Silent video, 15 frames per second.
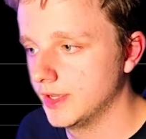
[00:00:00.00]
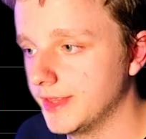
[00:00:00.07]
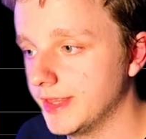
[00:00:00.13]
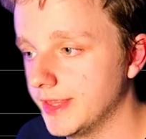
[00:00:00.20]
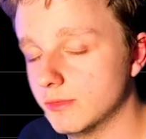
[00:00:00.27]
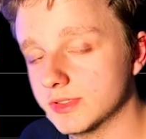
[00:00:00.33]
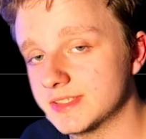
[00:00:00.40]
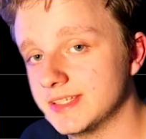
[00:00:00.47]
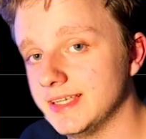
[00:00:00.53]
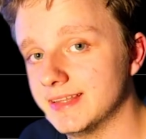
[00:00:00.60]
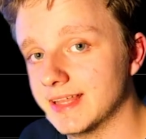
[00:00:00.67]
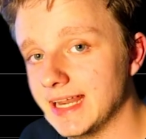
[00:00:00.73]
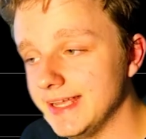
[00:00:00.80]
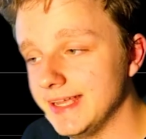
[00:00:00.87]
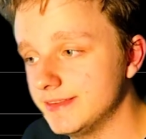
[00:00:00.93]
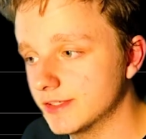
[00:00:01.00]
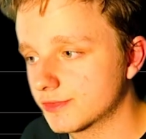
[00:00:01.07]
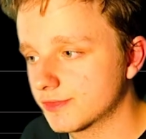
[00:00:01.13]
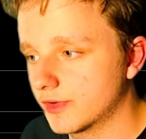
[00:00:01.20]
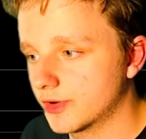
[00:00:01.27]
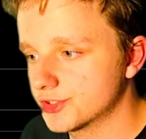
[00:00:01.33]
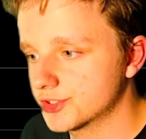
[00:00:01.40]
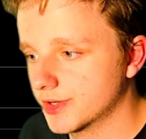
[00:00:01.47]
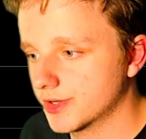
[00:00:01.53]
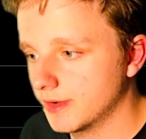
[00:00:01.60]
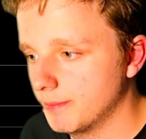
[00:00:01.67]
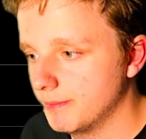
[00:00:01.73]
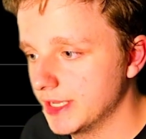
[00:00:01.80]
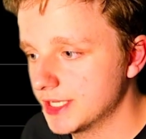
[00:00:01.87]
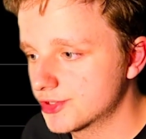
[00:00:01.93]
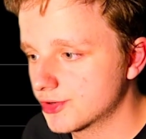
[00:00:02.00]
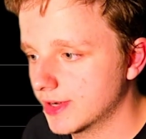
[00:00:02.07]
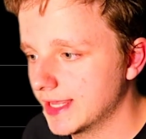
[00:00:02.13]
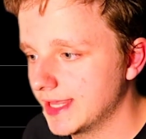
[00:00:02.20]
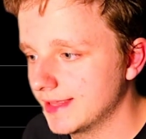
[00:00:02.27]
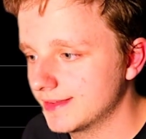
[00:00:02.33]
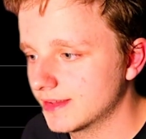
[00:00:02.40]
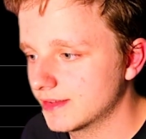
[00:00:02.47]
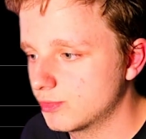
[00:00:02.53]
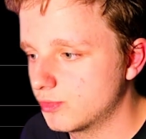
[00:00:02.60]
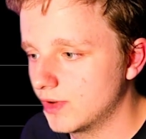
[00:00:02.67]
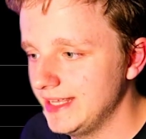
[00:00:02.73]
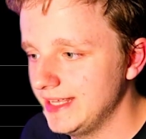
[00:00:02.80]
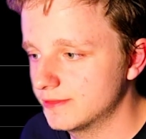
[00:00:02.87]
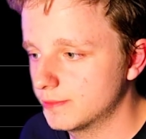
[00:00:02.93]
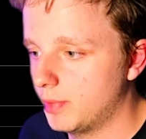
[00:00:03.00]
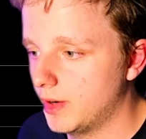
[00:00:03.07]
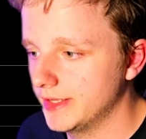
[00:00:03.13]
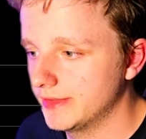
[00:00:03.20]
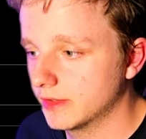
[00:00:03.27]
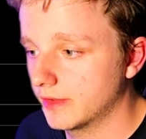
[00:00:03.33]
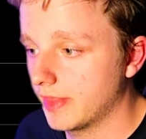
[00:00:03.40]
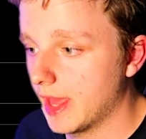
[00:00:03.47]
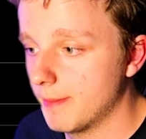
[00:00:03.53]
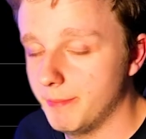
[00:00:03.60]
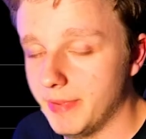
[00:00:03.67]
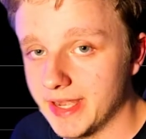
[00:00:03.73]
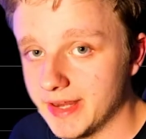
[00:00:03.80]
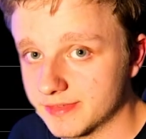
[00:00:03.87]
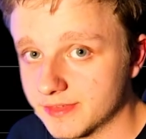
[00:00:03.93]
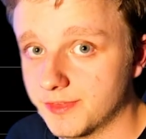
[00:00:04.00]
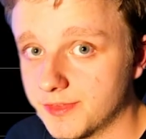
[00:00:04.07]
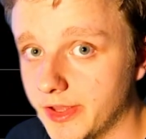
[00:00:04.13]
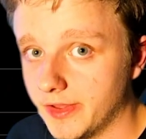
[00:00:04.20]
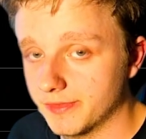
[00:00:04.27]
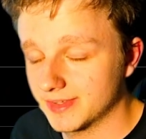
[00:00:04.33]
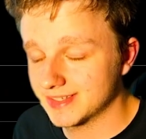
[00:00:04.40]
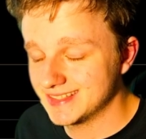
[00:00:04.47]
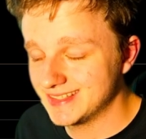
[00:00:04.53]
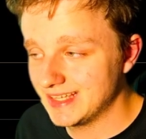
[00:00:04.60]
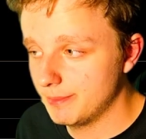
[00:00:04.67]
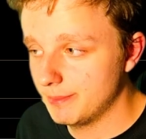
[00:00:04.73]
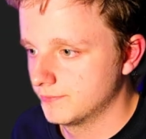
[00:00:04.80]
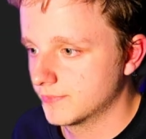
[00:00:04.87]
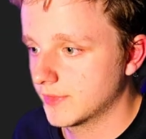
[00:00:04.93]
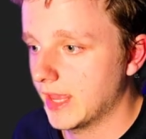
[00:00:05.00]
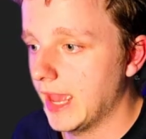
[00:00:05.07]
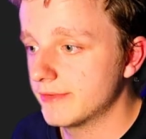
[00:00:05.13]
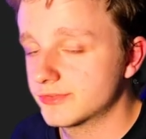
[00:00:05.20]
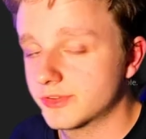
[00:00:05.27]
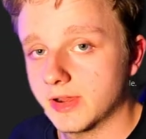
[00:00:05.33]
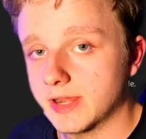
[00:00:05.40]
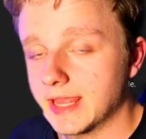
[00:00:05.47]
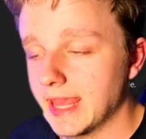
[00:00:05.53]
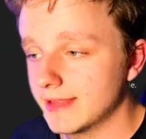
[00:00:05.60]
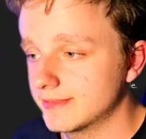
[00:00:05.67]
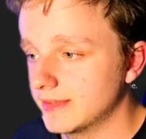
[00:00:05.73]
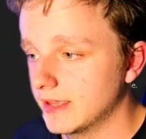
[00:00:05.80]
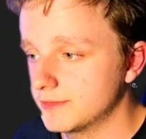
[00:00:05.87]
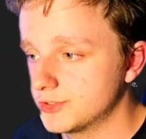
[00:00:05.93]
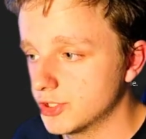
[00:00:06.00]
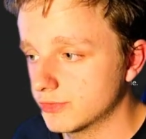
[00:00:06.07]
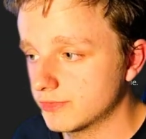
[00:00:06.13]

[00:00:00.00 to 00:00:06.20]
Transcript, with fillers: You will see the latest version. Make sure you get this release python embedded.zip. After you get that, just